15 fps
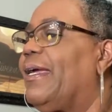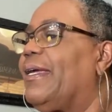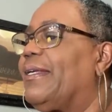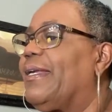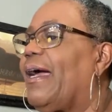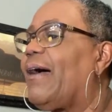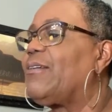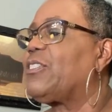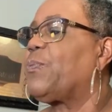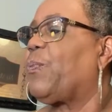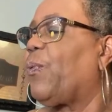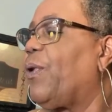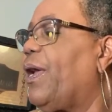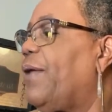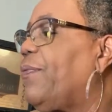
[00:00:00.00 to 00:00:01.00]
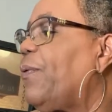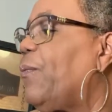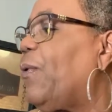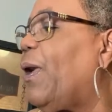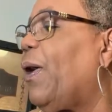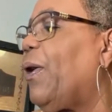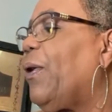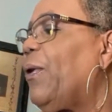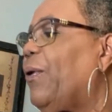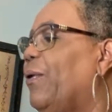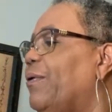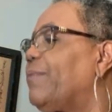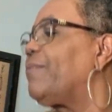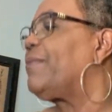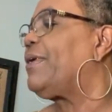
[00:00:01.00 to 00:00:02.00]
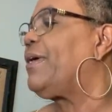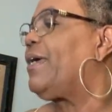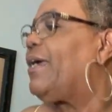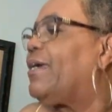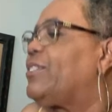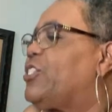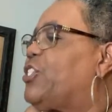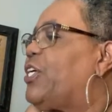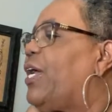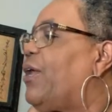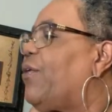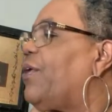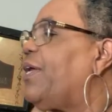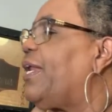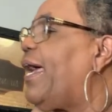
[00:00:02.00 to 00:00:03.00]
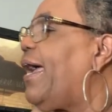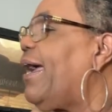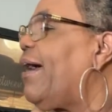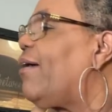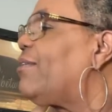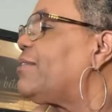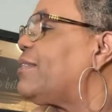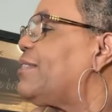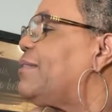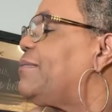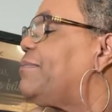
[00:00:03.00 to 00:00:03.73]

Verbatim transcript: Y'all spread the word, share it out.